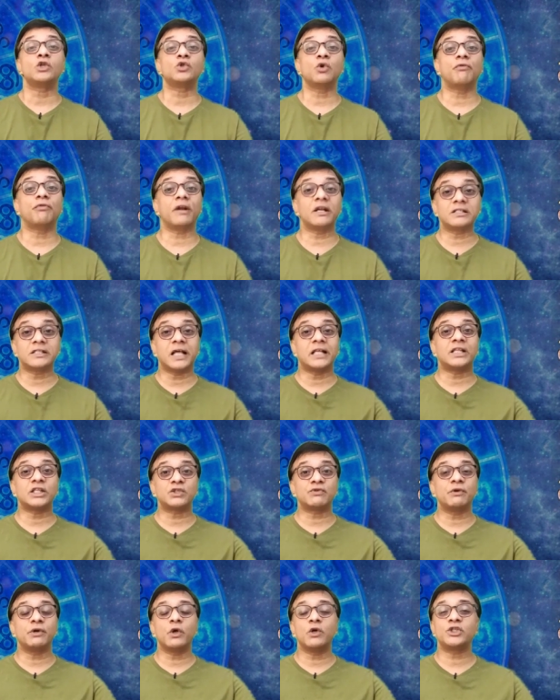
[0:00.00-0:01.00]
So friend, like
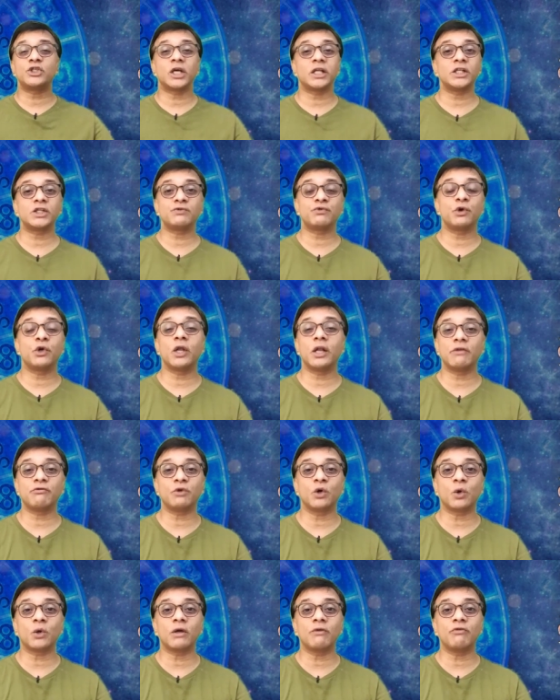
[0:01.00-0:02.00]
this video, share this video and
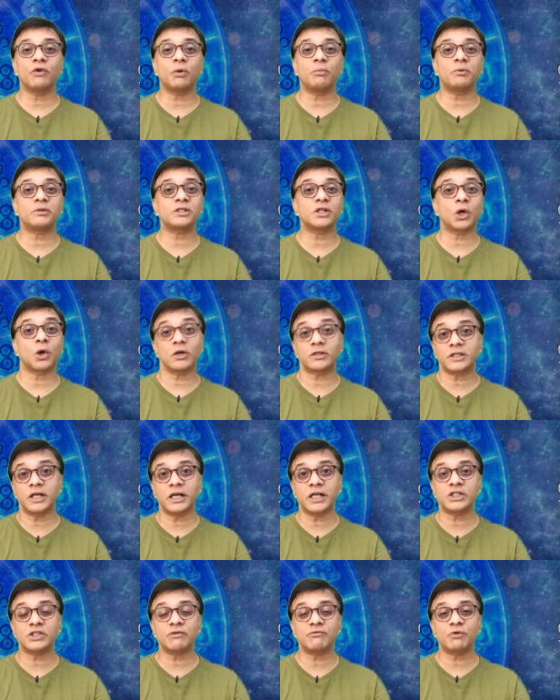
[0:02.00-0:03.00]
if you're looking for a personal
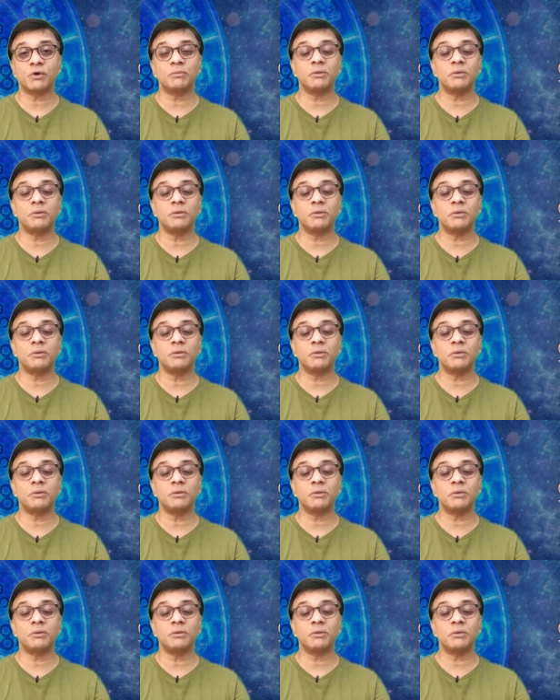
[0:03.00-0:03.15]
consultation